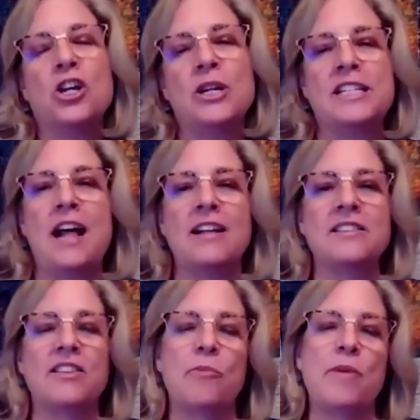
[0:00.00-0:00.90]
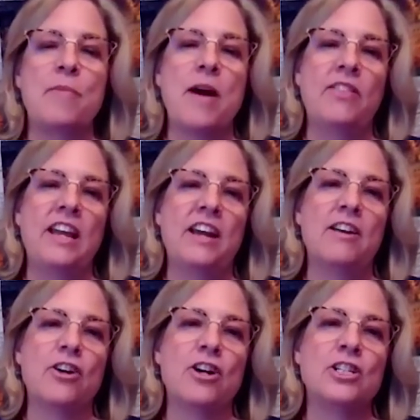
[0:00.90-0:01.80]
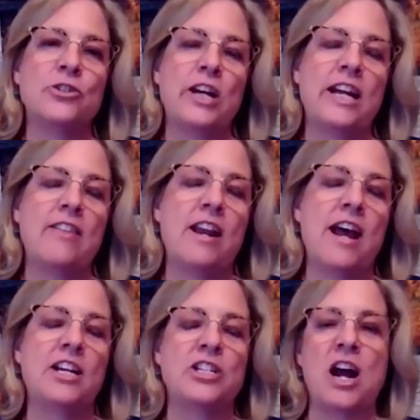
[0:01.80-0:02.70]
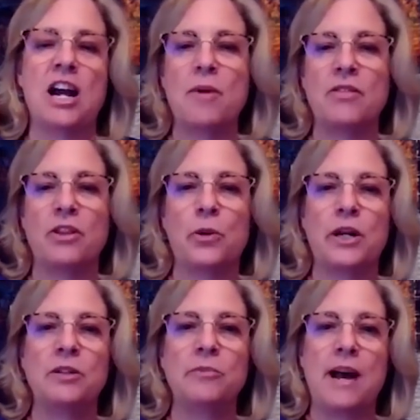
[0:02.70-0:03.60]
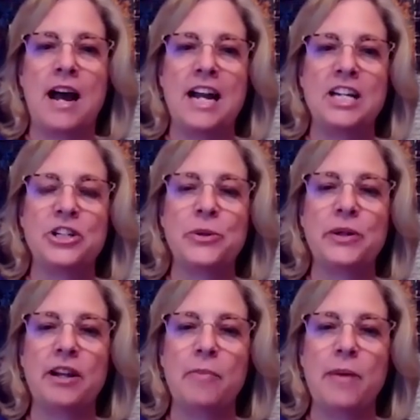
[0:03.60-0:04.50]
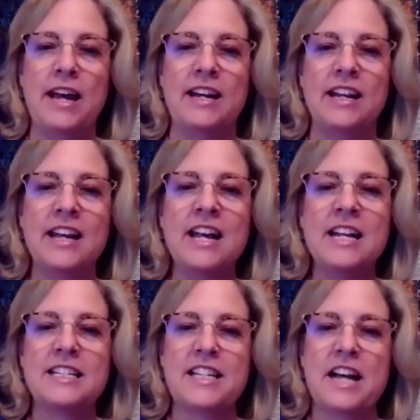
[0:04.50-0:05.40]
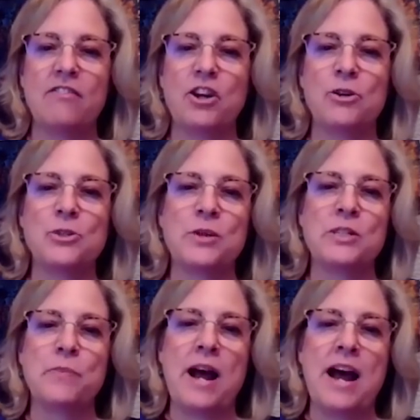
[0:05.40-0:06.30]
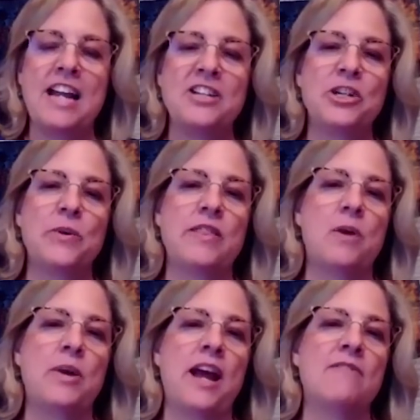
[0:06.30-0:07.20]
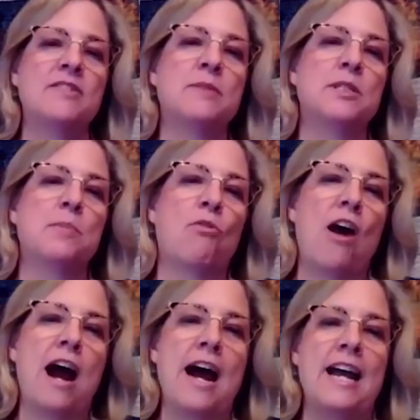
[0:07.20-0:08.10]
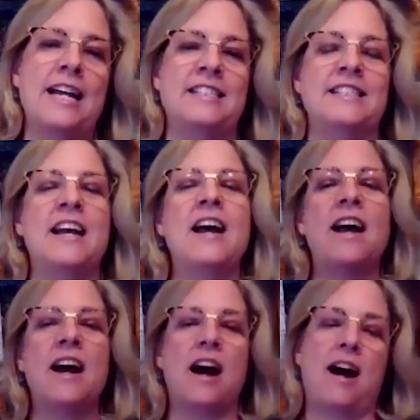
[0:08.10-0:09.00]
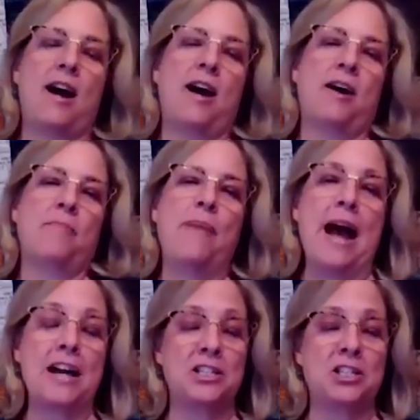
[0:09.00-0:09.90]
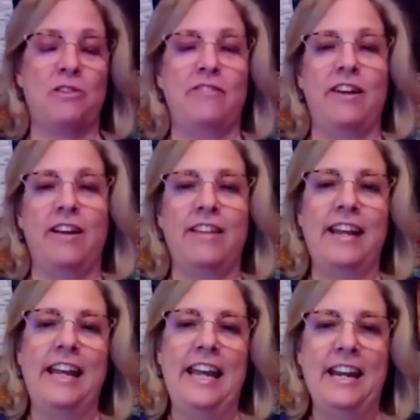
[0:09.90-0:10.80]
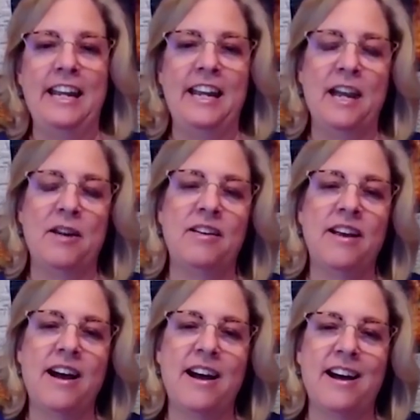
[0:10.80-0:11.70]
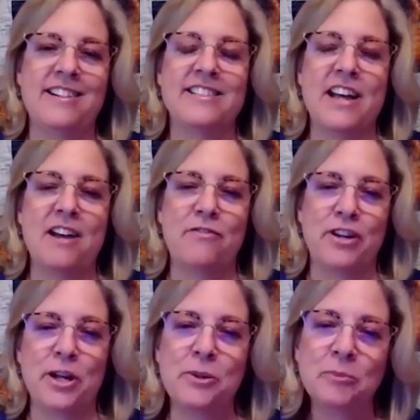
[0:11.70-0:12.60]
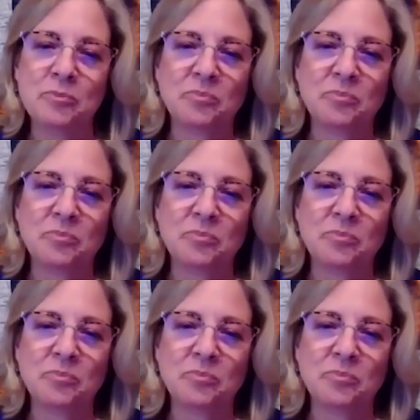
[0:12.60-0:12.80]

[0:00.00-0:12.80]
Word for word: you could tell us a little bit about the anniversary and then I could talk about the quilt behind you a little bit to tell the viewers what's behind you. And then we have some surprise uh, bags to reveal that Annie had uh, designed for you.